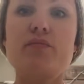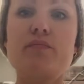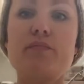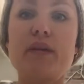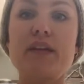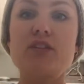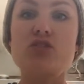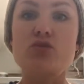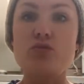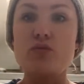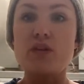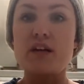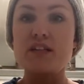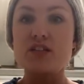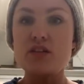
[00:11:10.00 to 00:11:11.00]
make sure that
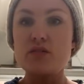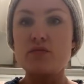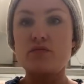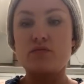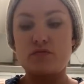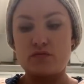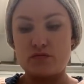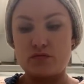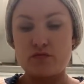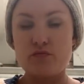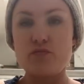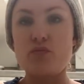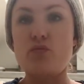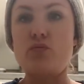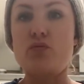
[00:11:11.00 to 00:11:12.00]
I don't
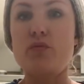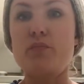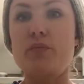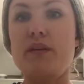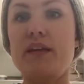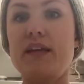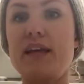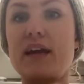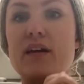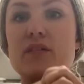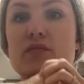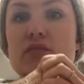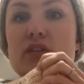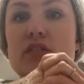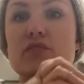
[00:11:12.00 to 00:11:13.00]
fall completely out
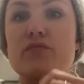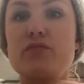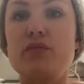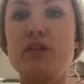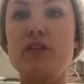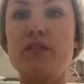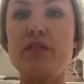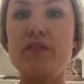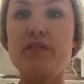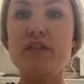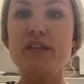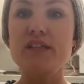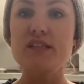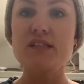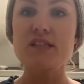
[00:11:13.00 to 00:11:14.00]
of love with
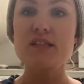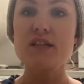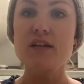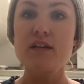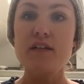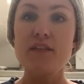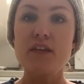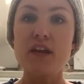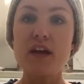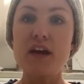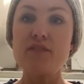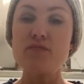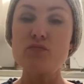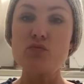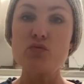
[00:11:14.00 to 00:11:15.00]
things that I
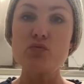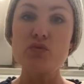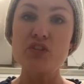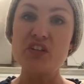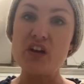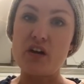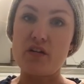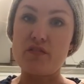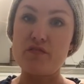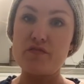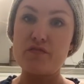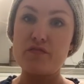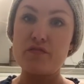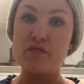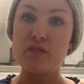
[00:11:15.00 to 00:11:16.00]
haven't worn
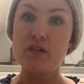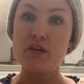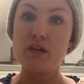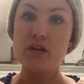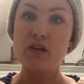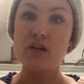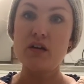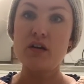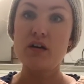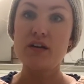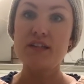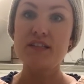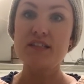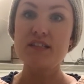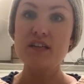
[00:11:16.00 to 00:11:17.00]
enough. I
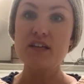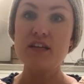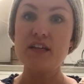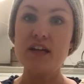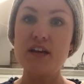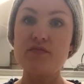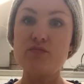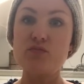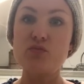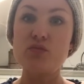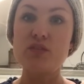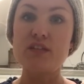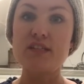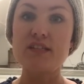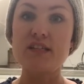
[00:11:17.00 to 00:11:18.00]
certainly haven't worn
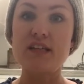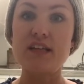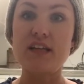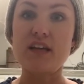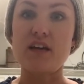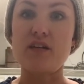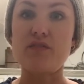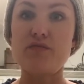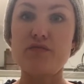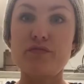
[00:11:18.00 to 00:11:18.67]
this enough.